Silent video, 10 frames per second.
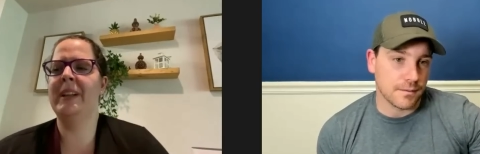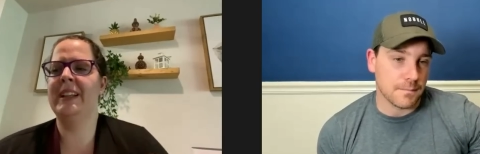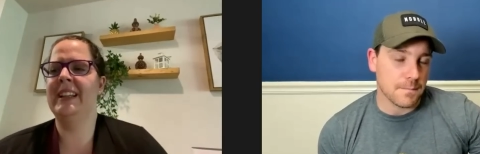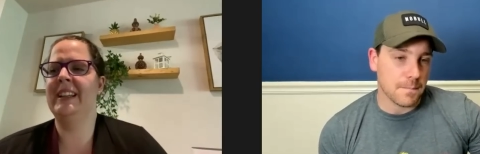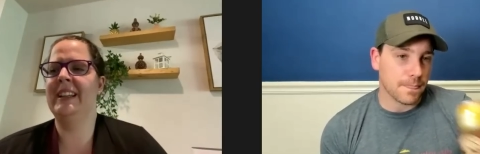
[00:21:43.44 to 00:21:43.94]

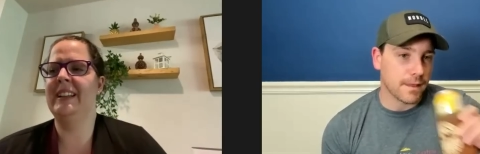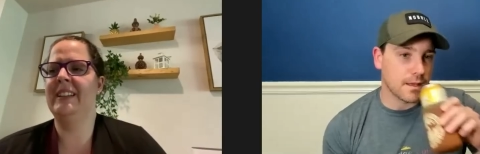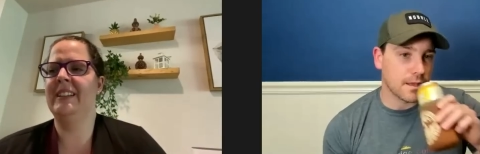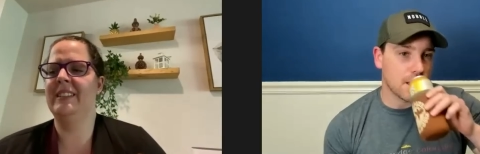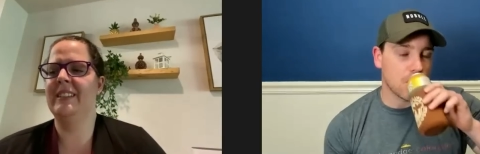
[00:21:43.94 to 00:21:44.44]

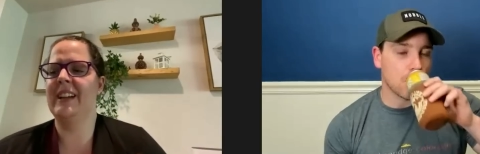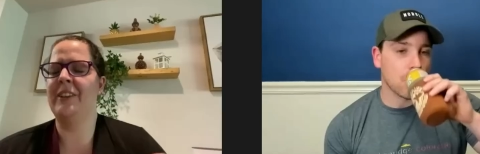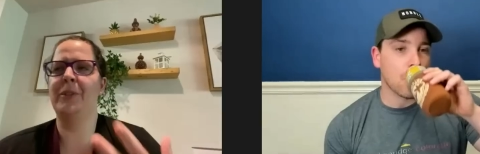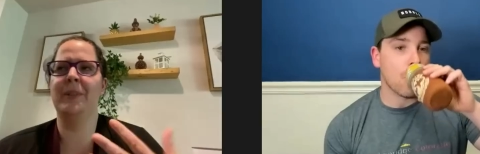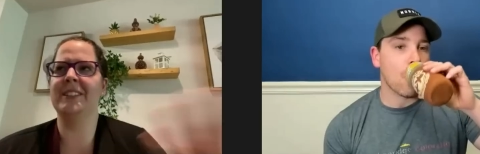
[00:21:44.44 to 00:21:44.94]
Speaker 1: many I
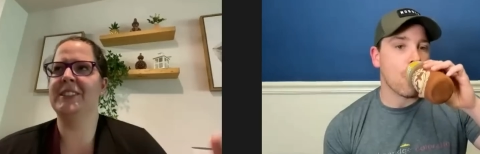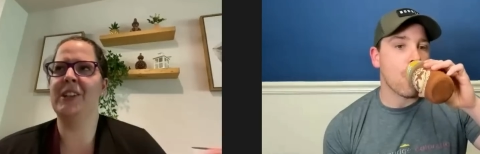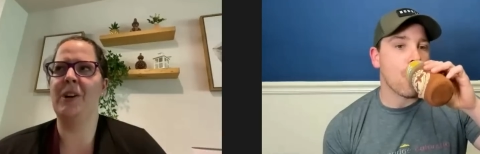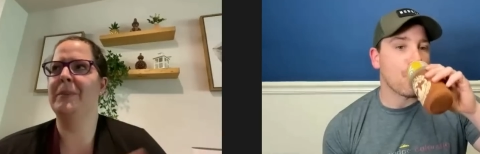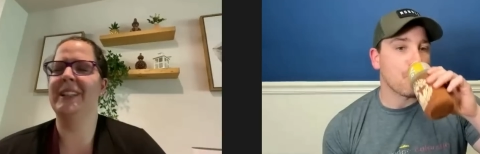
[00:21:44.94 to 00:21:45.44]
don't know what else to
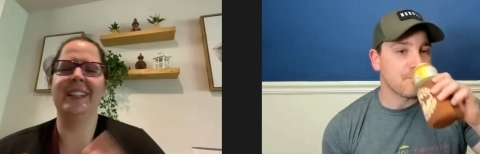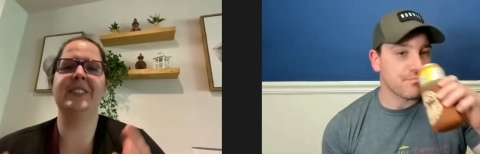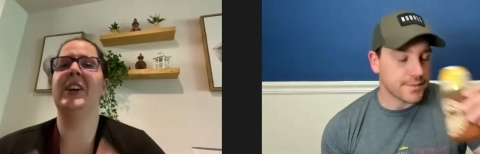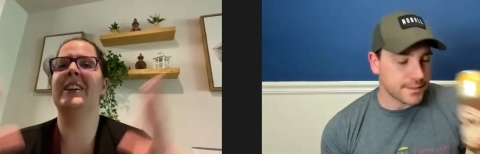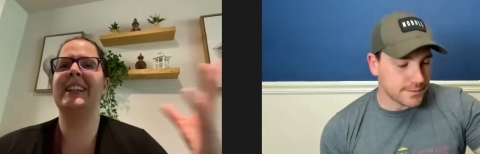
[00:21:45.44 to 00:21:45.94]
call them, but like
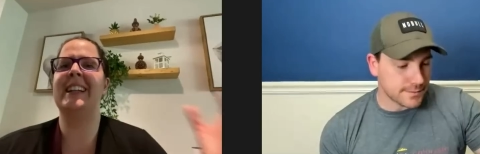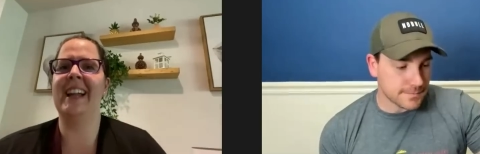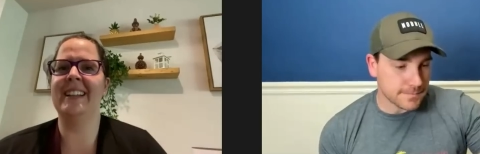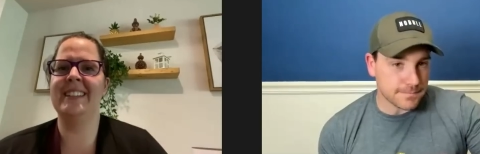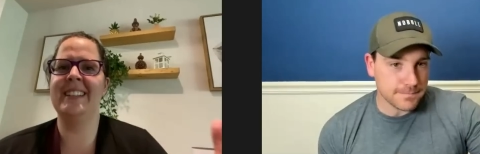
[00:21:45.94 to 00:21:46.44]
talking
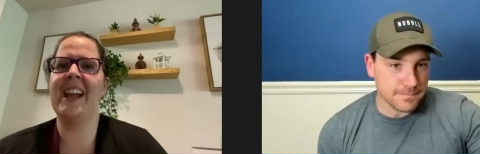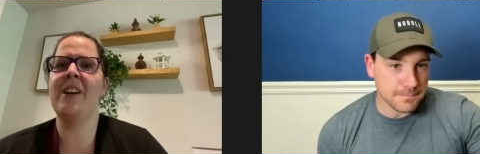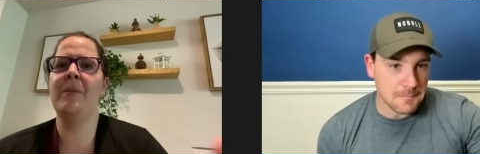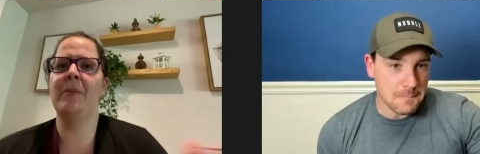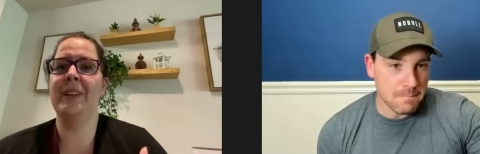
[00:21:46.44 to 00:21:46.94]
heads
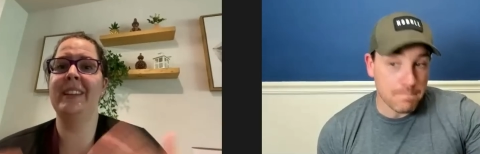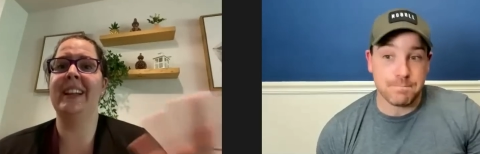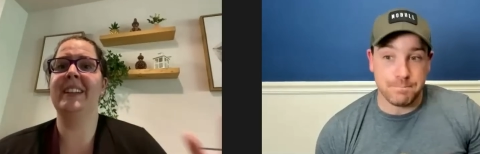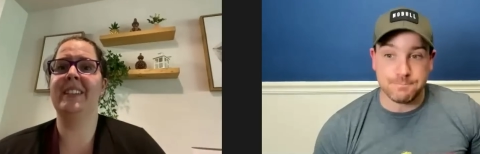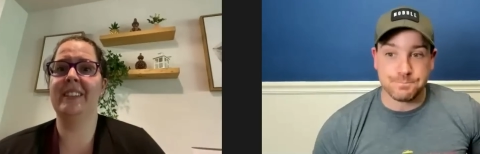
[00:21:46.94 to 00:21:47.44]
now with
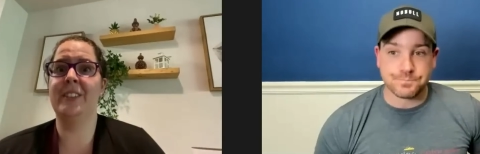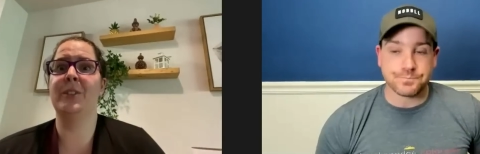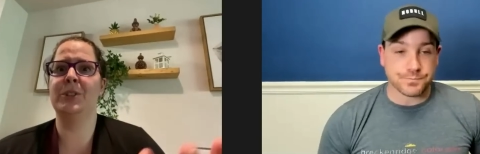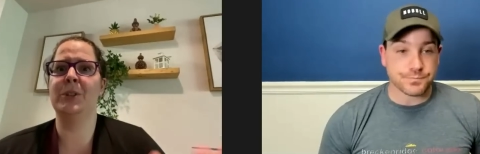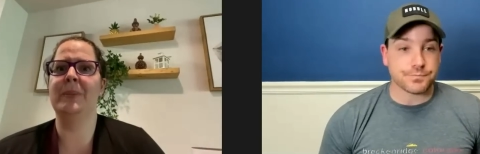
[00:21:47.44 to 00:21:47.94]
like mm.
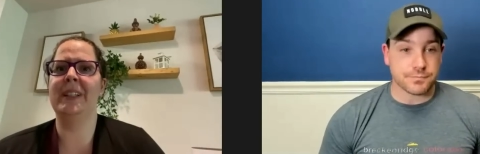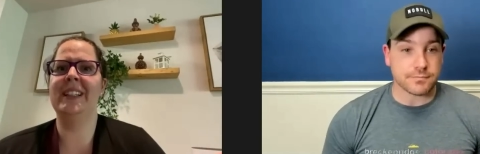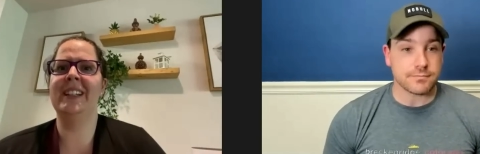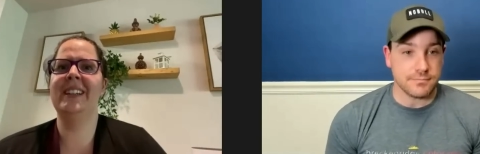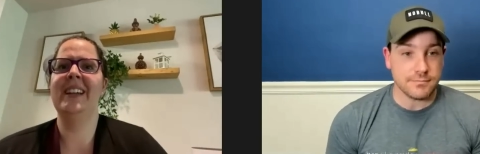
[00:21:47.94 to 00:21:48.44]
social
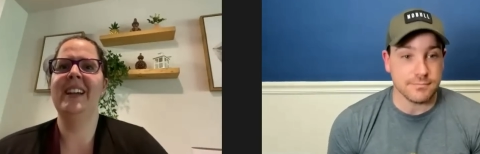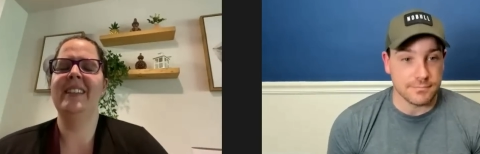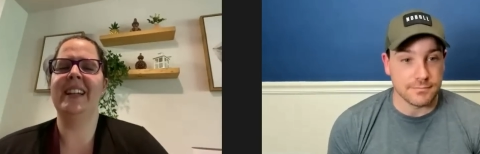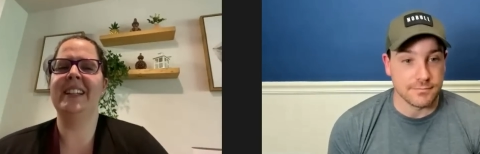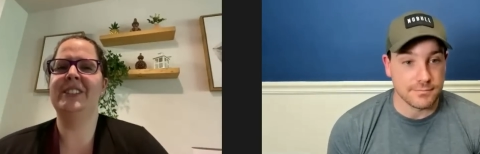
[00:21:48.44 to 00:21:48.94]
media,
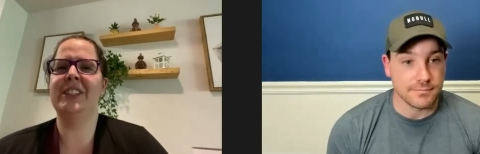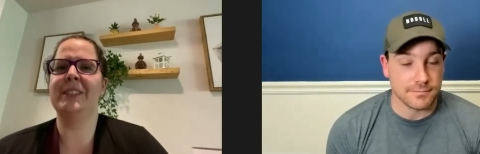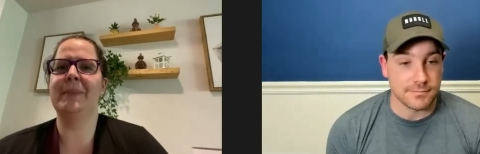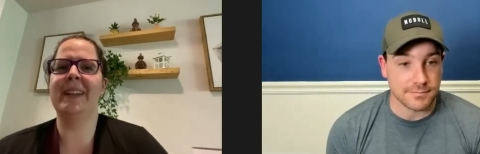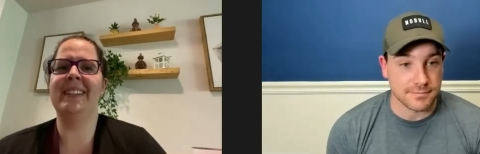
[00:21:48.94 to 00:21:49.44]
that it
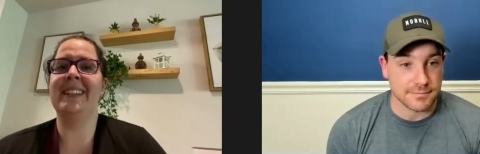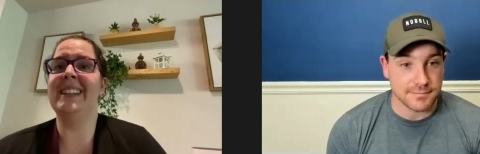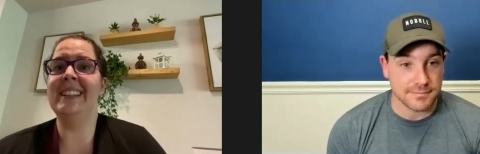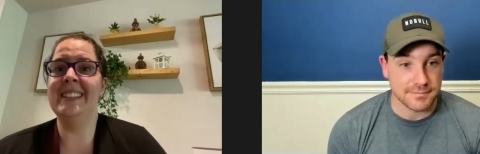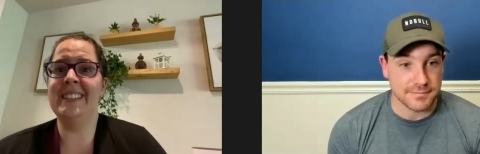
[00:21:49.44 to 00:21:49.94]
just makes it
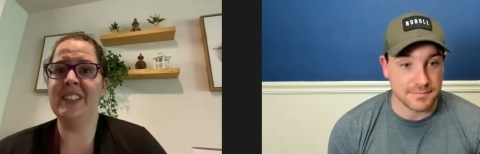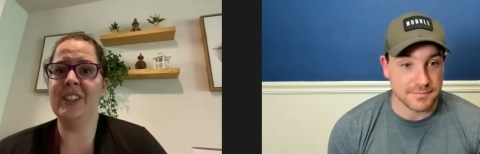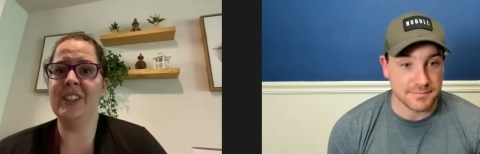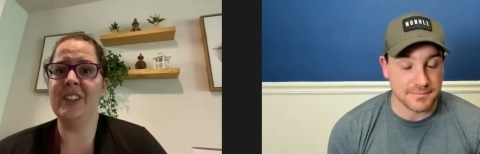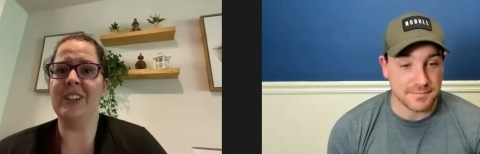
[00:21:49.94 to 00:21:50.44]

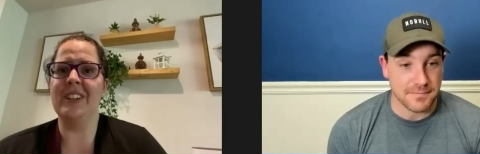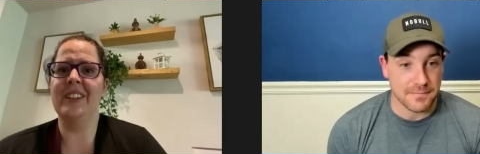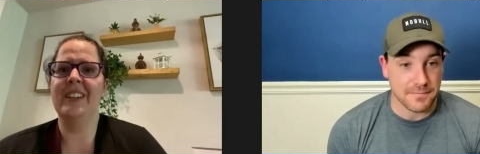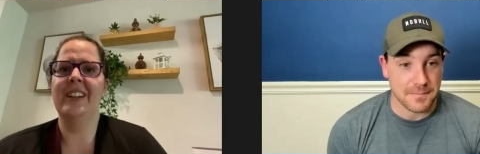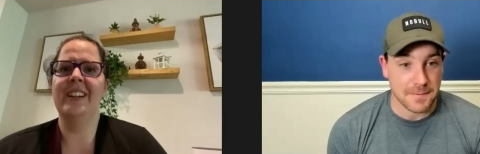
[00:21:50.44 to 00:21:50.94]
easier
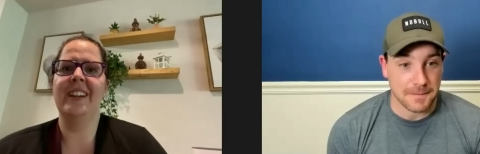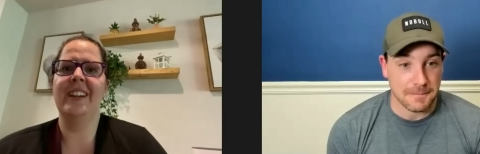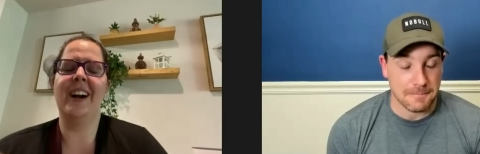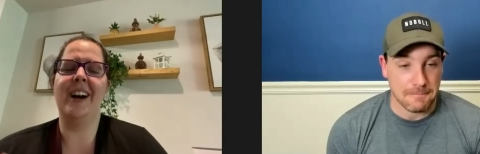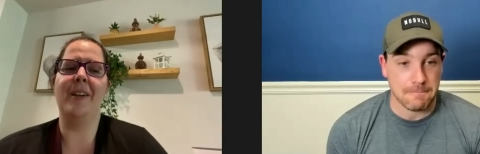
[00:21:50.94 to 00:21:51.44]

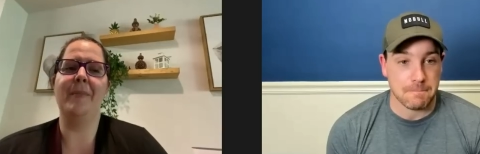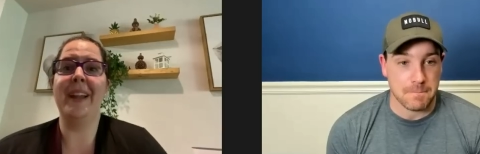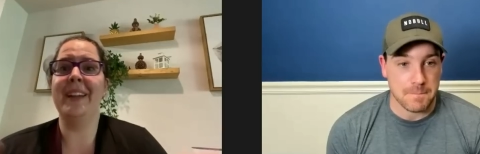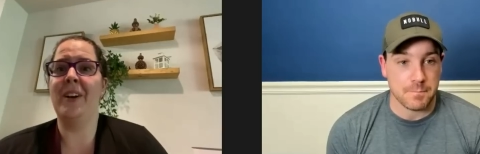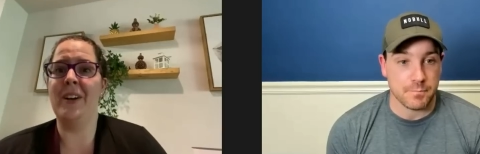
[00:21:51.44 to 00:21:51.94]
um,
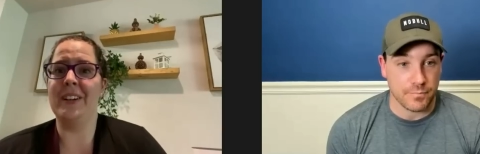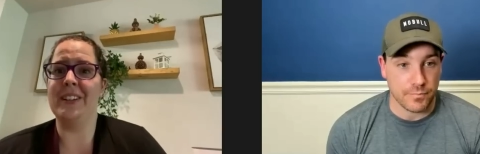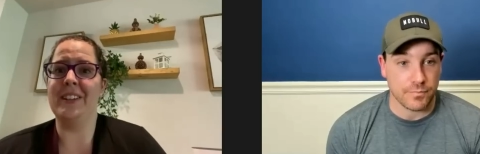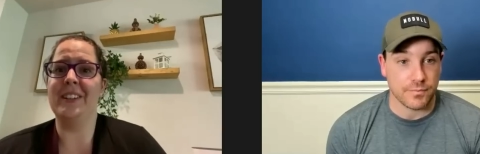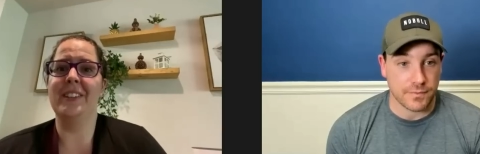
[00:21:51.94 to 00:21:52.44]
and
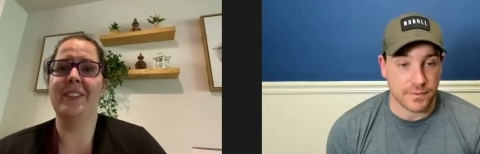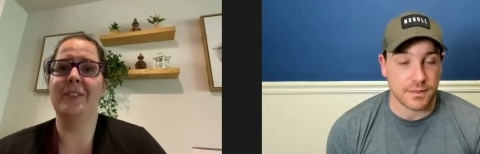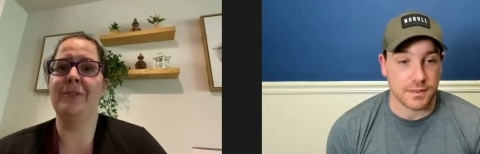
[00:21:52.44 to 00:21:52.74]
harder